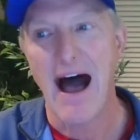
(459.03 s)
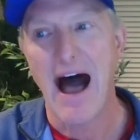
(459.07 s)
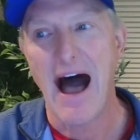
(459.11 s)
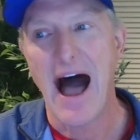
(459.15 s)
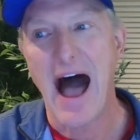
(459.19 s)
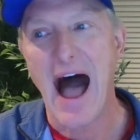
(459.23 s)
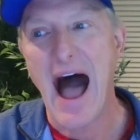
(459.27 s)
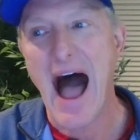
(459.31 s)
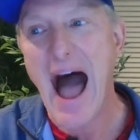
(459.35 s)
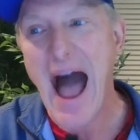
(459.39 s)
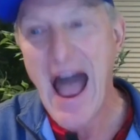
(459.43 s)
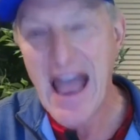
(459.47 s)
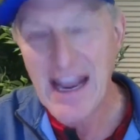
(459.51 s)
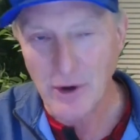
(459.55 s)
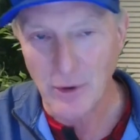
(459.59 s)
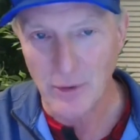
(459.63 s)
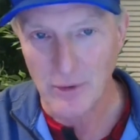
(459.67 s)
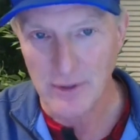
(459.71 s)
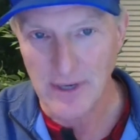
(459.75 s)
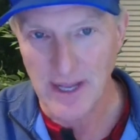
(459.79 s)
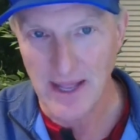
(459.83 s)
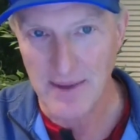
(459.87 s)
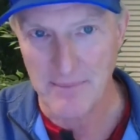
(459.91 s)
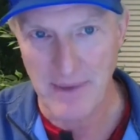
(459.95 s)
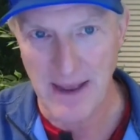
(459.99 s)
I
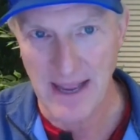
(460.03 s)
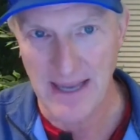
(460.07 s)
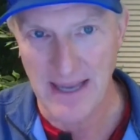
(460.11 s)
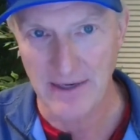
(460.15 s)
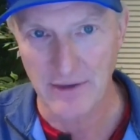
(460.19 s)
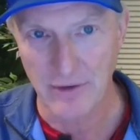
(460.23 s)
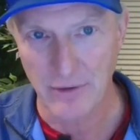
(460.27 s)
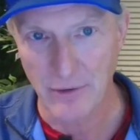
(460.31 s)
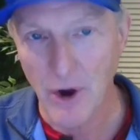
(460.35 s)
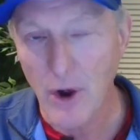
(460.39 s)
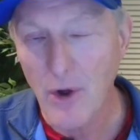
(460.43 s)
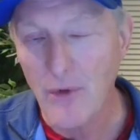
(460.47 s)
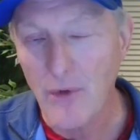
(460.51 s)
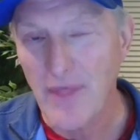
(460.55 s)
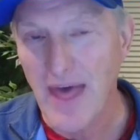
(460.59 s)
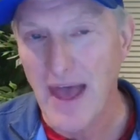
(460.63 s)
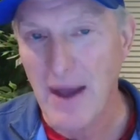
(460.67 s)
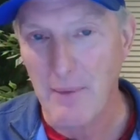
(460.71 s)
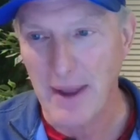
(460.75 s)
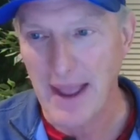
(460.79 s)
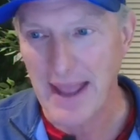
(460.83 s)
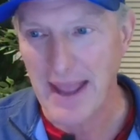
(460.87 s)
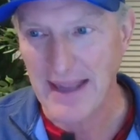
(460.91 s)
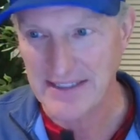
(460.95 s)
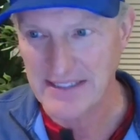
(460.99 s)
don't let mine grow that
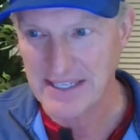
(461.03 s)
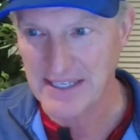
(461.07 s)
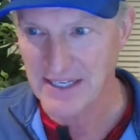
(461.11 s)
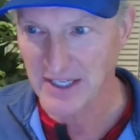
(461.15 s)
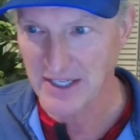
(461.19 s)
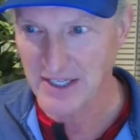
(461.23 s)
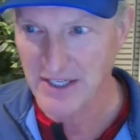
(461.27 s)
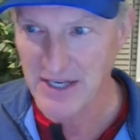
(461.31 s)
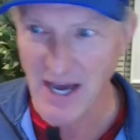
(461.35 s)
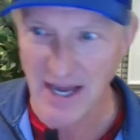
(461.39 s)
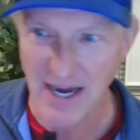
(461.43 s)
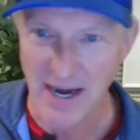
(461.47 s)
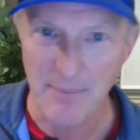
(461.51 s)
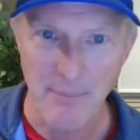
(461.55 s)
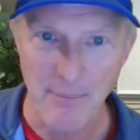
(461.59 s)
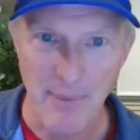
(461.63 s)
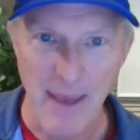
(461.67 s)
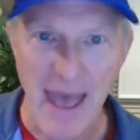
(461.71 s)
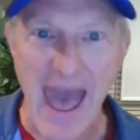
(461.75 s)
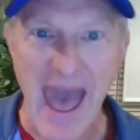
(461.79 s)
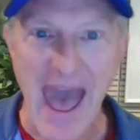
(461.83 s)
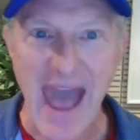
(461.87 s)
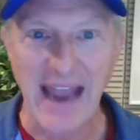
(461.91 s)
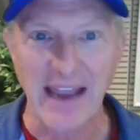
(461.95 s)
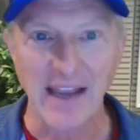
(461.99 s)
way. I tend to cut it
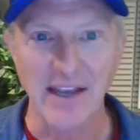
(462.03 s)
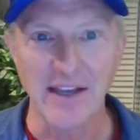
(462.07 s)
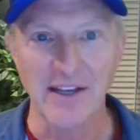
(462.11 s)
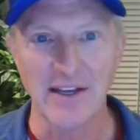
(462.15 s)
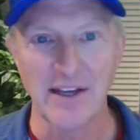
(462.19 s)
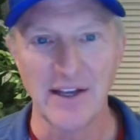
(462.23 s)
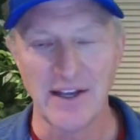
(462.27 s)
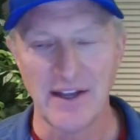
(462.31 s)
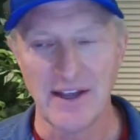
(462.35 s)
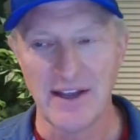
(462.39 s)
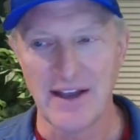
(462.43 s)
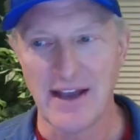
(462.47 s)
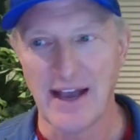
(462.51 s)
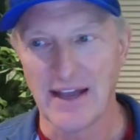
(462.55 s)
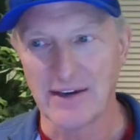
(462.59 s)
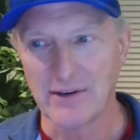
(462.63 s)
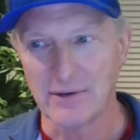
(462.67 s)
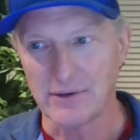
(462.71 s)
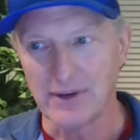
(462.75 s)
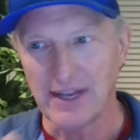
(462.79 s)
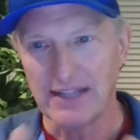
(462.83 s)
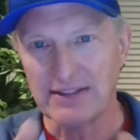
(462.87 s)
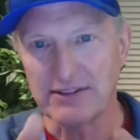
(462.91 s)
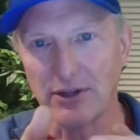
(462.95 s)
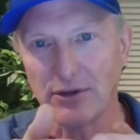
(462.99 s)
back. I
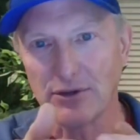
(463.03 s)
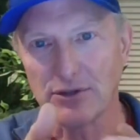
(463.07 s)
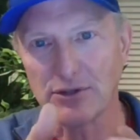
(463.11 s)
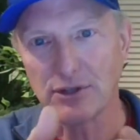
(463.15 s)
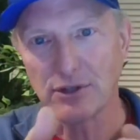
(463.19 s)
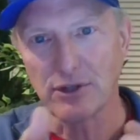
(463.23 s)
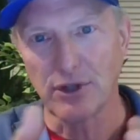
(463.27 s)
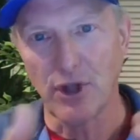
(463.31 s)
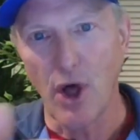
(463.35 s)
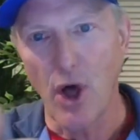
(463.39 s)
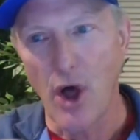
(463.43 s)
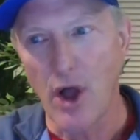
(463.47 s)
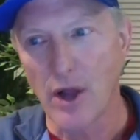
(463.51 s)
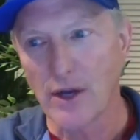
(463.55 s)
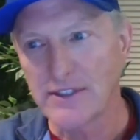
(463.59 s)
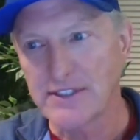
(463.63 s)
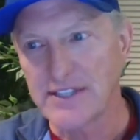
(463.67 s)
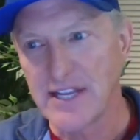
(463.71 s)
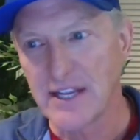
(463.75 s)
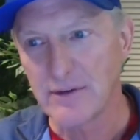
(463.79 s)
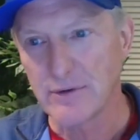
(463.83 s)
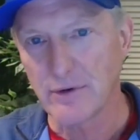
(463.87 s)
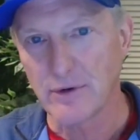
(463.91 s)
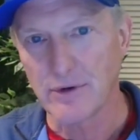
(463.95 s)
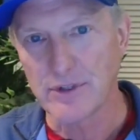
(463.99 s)
don't let those long
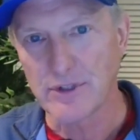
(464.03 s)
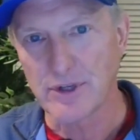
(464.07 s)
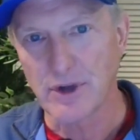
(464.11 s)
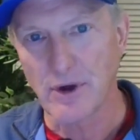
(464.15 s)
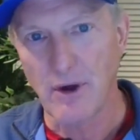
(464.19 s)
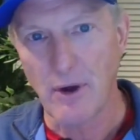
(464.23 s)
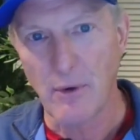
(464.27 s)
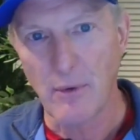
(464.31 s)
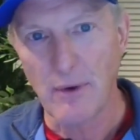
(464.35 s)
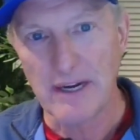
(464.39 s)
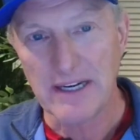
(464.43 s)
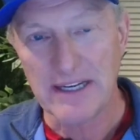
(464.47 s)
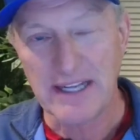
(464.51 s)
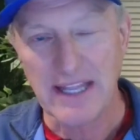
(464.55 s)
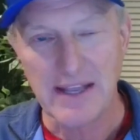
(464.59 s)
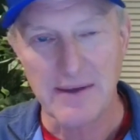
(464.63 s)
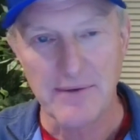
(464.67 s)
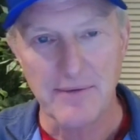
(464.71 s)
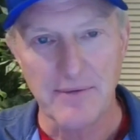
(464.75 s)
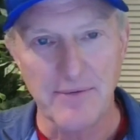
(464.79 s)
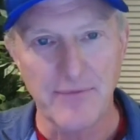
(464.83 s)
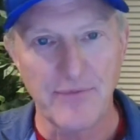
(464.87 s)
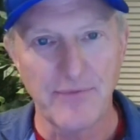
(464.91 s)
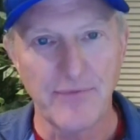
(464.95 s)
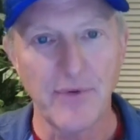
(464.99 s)
tendrils go. I want it to
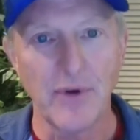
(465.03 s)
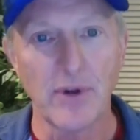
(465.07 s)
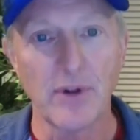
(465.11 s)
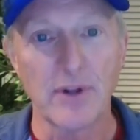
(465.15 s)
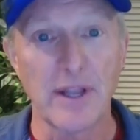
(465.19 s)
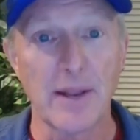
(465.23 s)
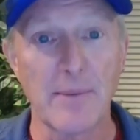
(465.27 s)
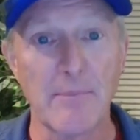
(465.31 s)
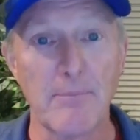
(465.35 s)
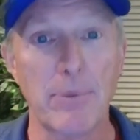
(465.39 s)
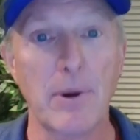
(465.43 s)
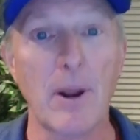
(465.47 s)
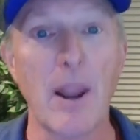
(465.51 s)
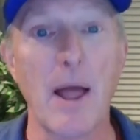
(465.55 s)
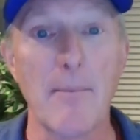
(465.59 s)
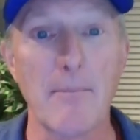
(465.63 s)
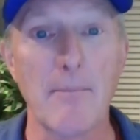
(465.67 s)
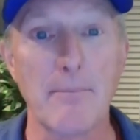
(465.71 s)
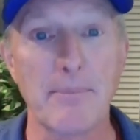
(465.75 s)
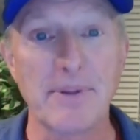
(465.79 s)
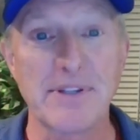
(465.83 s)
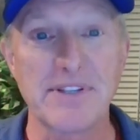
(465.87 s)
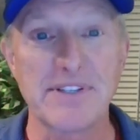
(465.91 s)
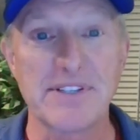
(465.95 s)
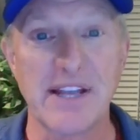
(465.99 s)
get full and plump
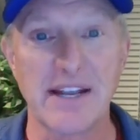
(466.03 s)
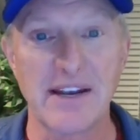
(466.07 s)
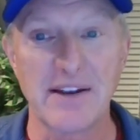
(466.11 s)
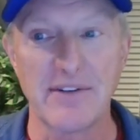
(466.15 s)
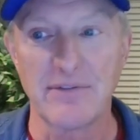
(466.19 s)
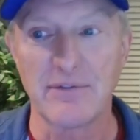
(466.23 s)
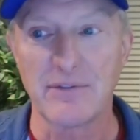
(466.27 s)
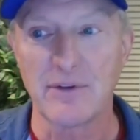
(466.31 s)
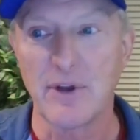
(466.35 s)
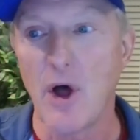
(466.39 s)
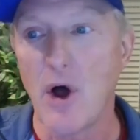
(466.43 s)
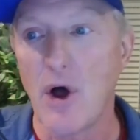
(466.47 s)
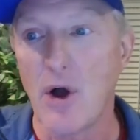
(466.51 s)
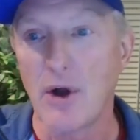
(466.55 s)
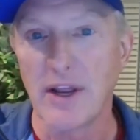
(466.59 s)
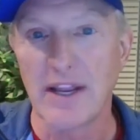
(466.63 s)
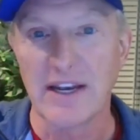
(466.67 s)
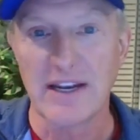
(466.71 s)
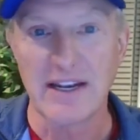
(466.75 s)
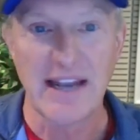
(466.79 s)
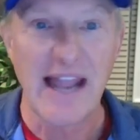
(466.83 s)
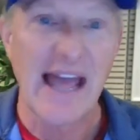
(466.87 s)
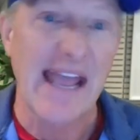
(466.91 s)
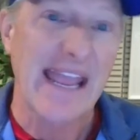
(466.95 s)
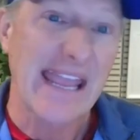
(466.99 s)
instead of long
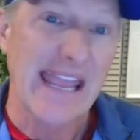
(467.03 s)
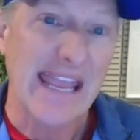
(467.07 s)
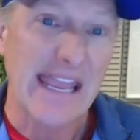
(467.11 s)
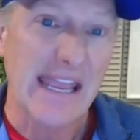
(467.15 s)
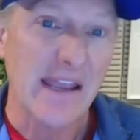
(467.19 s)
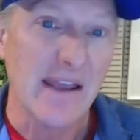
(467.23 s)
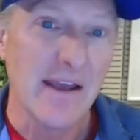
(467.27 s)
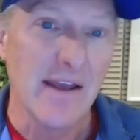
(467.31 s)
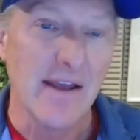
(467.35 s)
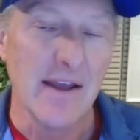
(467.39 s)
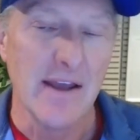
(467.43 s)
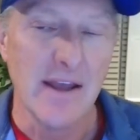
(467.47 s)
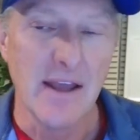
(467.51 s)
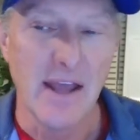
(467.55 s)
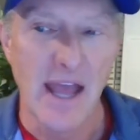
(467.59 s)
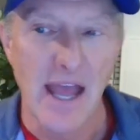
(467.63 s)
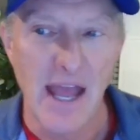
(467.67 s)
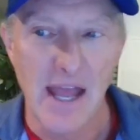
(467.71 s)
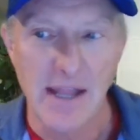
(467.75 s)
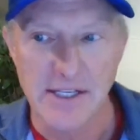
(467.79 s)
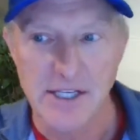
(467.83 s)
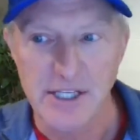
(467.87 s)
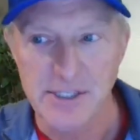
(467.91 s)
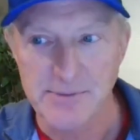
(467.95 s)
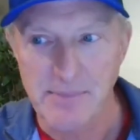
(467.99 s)
and leggy.
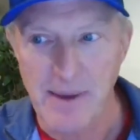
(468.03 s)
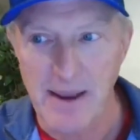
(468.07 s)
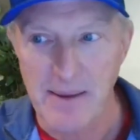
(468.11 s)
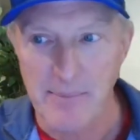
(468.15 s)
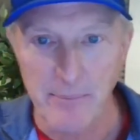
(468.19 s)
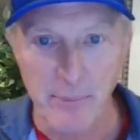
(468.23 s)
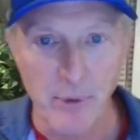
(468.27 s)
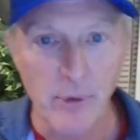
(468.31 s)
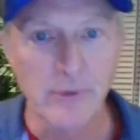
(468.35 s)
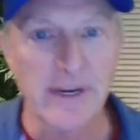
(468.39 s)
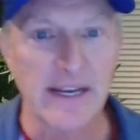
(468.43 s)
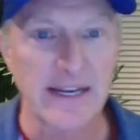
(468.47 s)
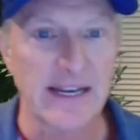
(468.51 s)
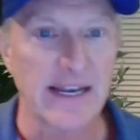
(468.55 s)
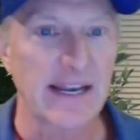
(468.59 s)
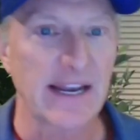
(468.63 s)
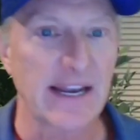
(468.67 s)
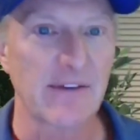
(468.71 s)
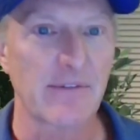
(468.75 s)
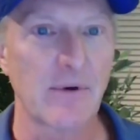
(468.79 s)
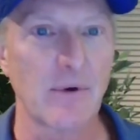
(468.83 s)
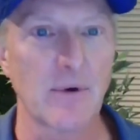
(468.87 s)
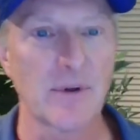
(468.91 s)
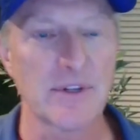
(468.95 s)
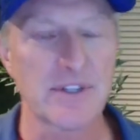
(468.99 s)
And just by pruning it
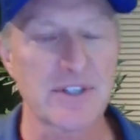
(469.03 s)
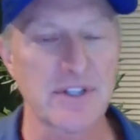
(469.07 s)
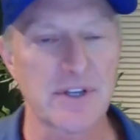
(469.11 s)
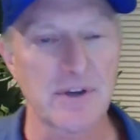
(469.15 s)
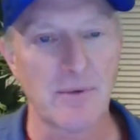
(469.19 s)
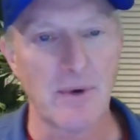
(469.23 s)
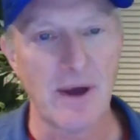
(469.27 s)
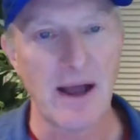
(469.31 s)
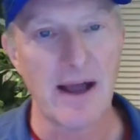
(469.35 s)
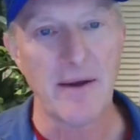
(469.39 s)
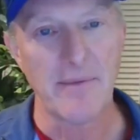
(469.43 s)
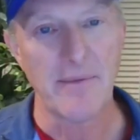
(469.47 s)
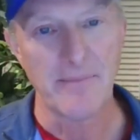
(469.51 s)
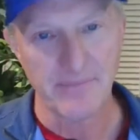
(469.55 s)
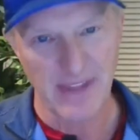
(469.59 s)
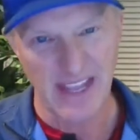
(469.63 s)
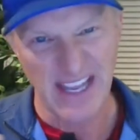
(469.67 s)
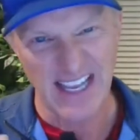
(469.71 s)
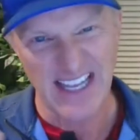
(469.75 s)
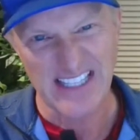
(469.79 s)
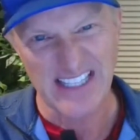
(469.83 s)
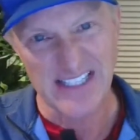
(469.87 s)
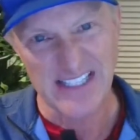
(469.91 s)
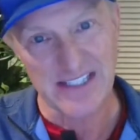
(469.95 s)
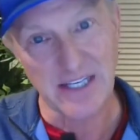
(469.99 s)
every once in a while, it
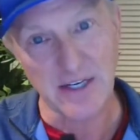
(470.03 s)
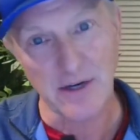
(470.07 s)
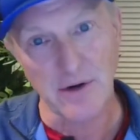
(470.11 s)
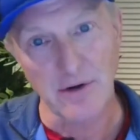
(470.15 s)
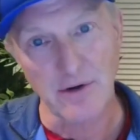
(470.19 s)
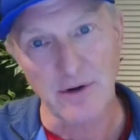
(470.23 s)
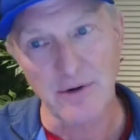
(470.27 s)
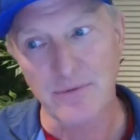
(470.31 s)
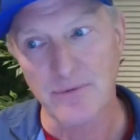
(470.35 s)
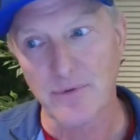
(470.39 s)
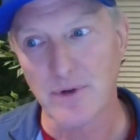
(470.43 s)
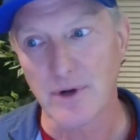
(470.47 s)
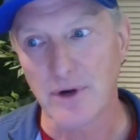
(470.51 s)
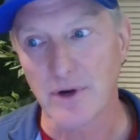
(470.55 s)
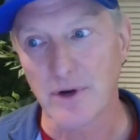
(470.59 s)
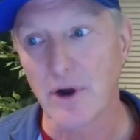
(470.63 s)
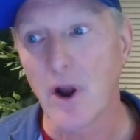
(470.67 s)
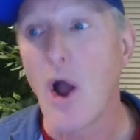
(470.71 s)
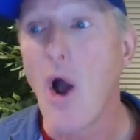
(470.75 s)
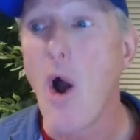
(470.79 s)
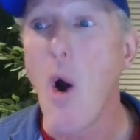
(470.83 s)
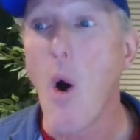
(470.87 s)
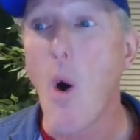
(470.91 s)
gets thicker and fuller.